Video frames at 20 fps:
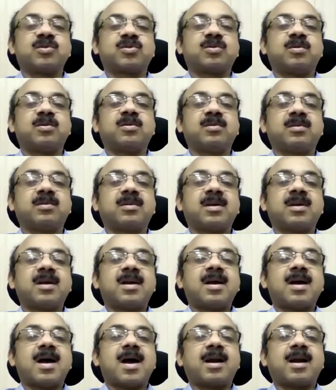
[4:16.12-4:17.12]
used to do,
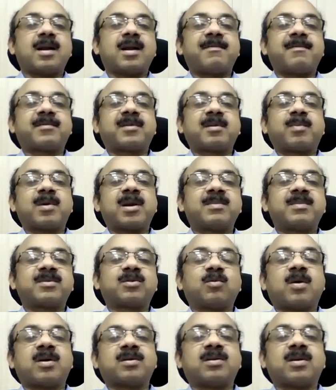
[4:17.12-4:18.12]
and after
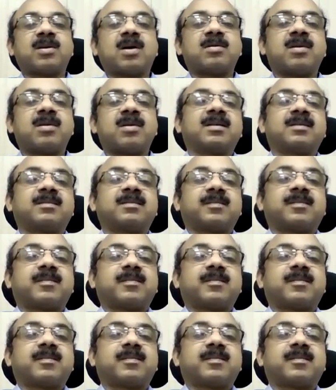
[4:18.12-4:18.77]
prelims, what you have done.